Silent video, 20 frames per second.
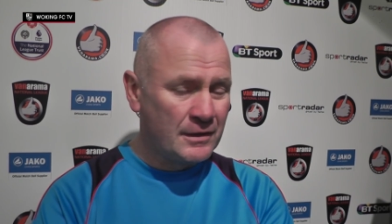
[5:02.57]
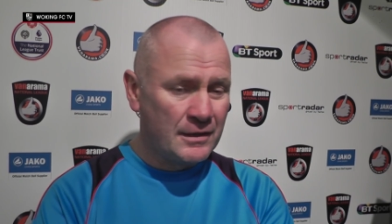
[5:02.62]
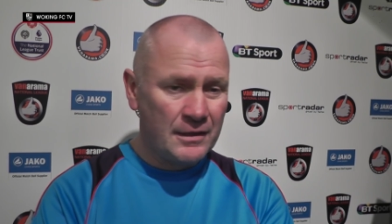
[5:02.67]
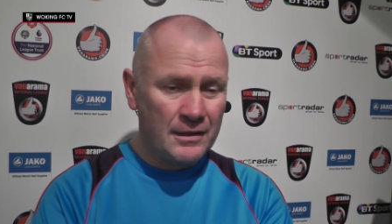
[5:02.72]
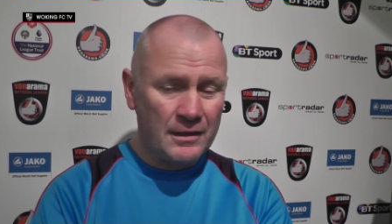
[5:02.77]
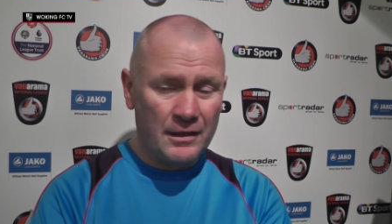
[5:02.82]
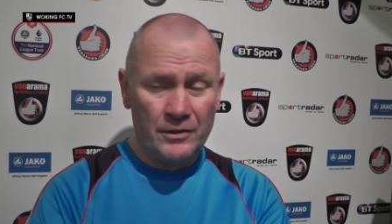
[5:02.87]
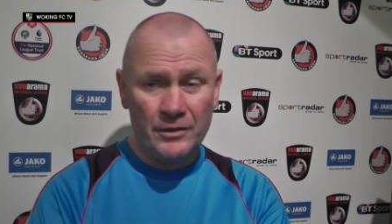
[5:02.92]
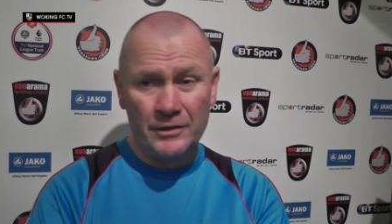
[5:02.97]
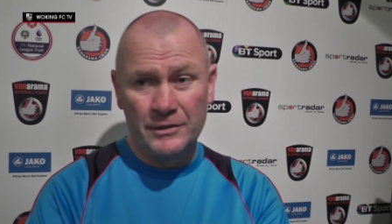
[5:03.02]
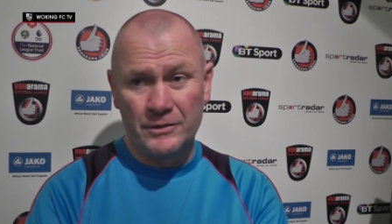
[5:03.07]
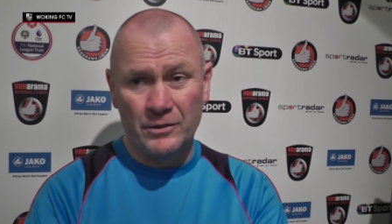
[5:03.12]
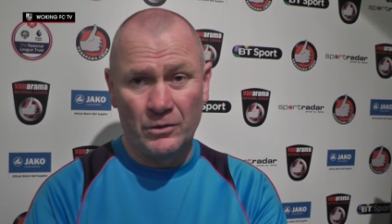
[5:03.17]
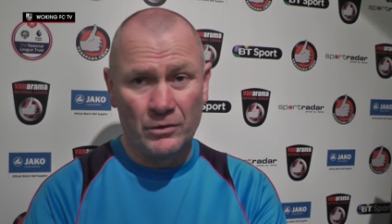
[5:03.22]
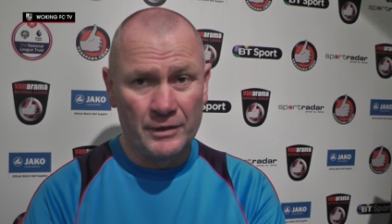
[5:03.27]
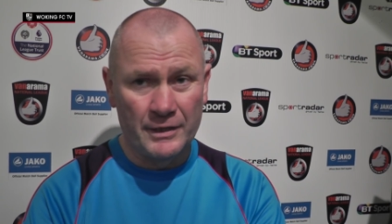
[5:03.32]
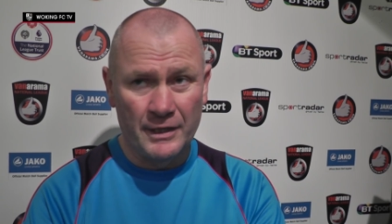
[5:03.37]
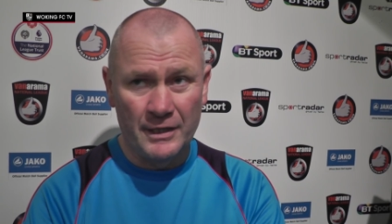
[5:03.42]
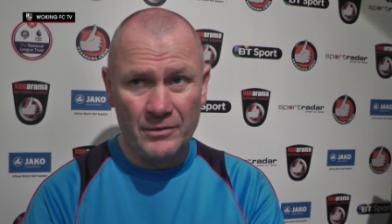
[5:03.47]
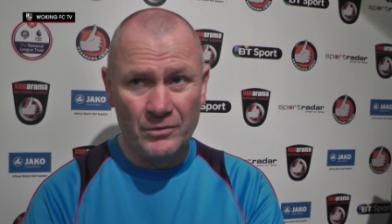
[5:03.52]
Uh, I heard
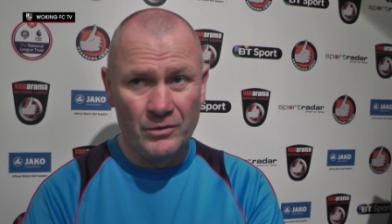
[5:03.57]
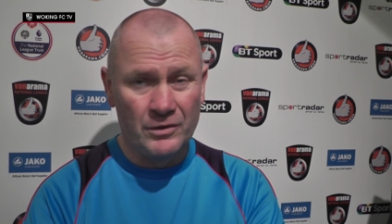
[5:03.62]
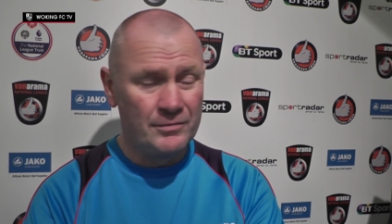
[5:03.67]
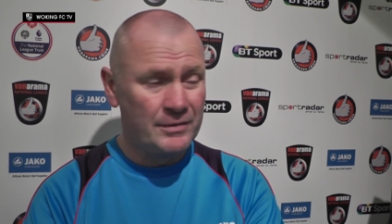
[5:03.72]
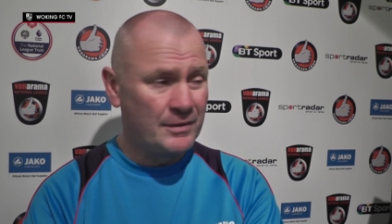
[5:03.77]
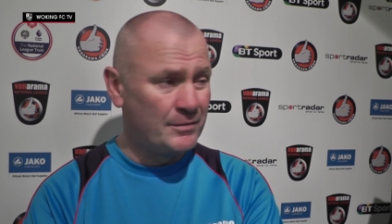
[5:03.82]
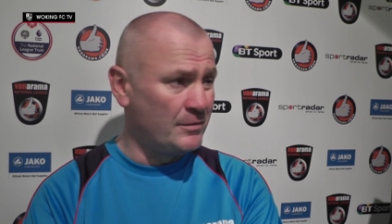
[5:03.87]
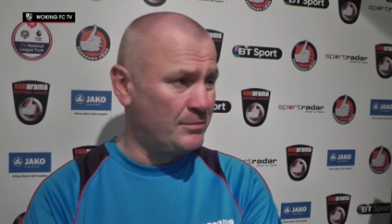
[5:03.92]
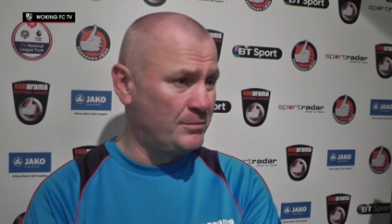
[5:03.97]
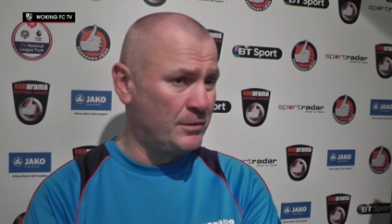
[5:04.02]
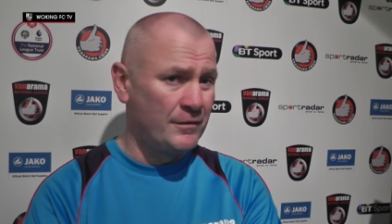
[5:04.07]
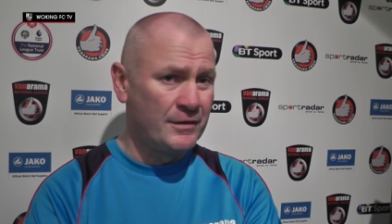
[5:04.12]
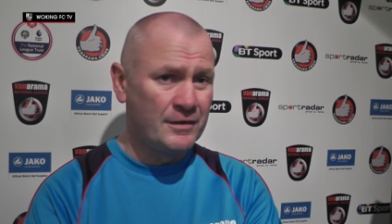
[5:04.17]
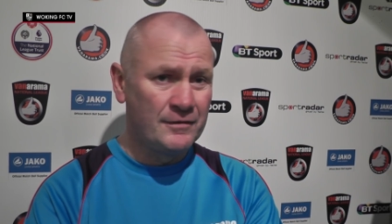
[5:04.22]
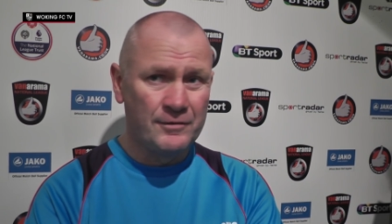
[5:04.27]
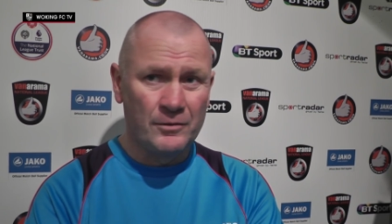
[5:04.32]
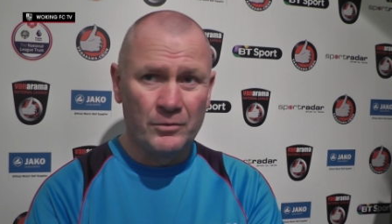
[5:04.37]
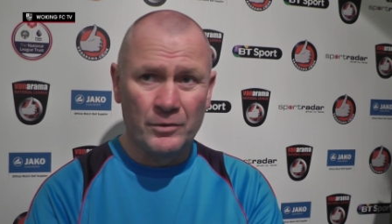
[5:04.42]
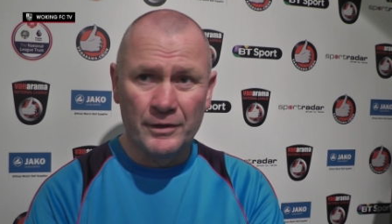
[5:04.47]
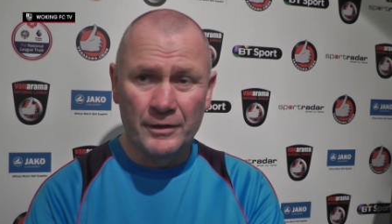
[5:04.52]
Torquay won, but I'm not bothered
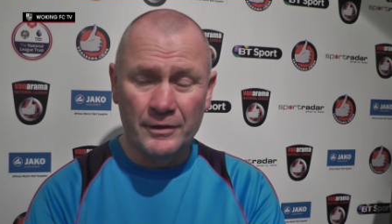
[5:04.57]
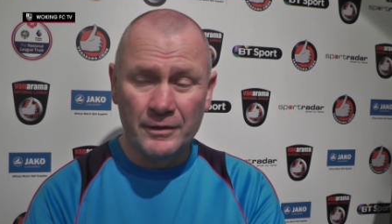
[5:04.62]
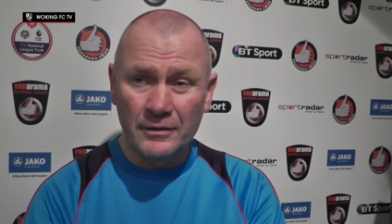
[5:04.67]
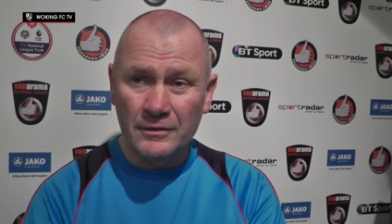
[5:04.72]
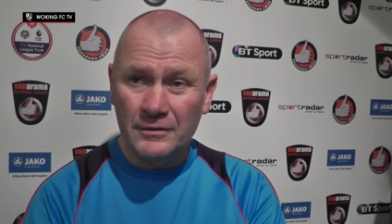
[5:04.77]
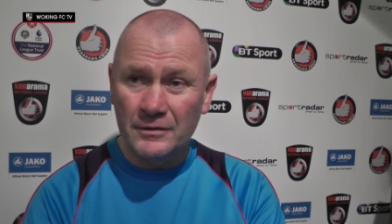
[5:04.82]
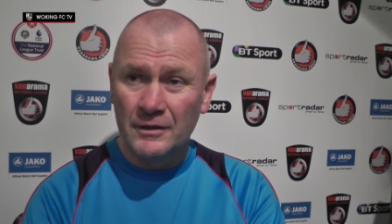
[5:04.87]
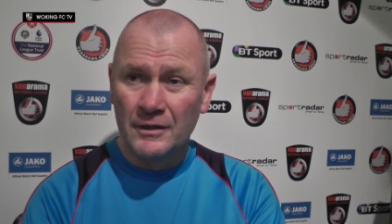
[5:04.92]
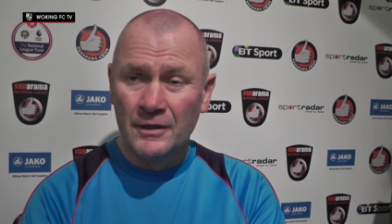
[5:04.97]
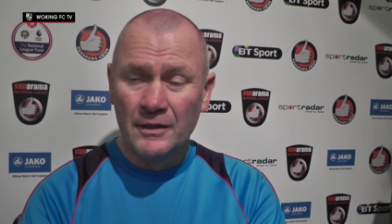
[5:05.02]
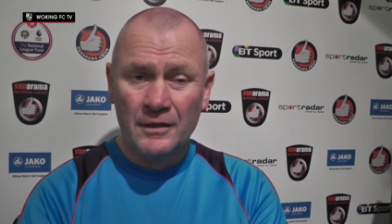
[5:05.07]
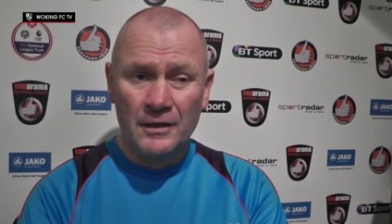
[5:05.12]
if they won or not.